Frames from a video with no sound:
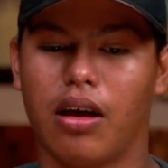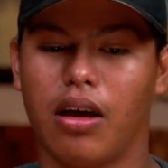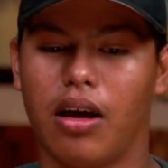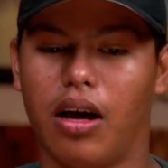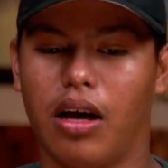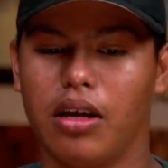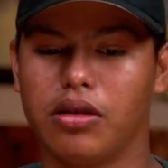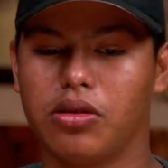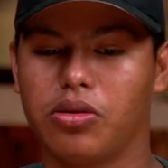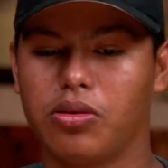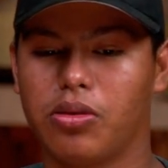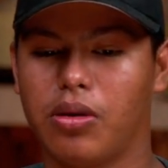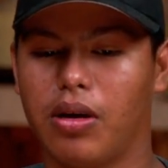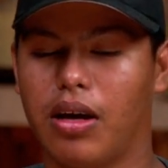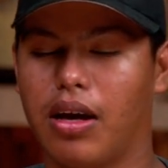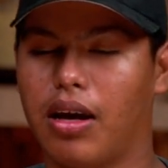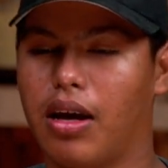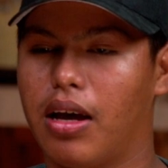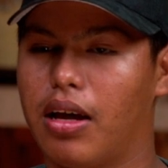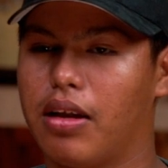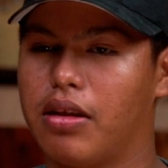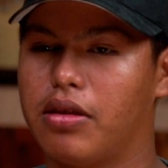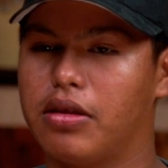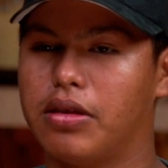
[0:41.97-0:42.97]
also I
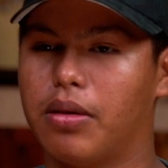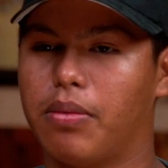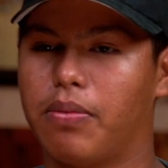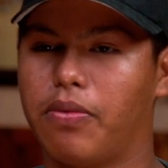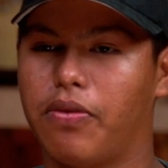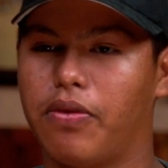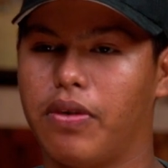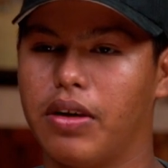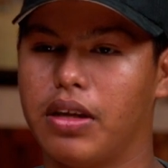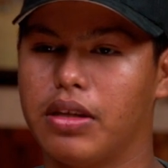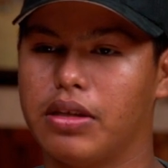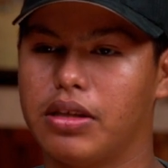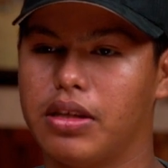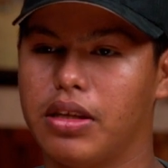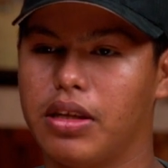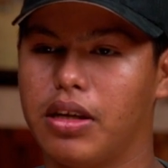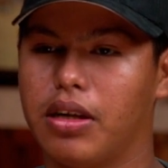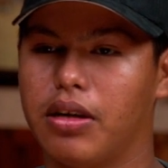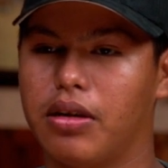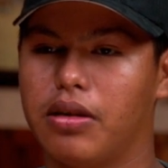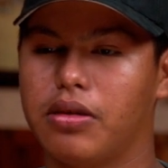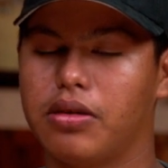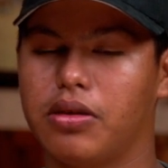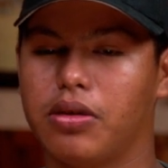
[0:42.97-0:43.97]
had some friends
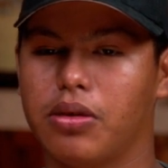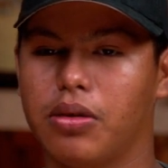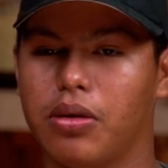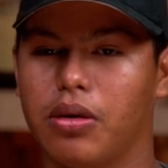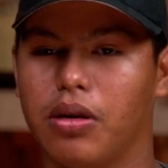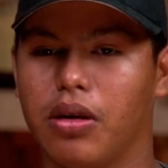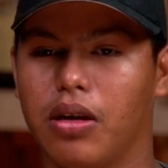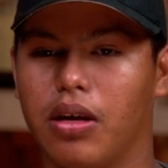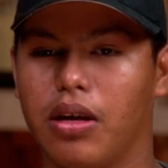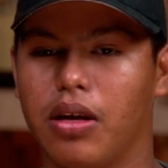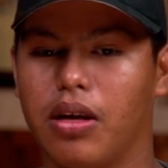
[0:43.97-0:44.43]
here, so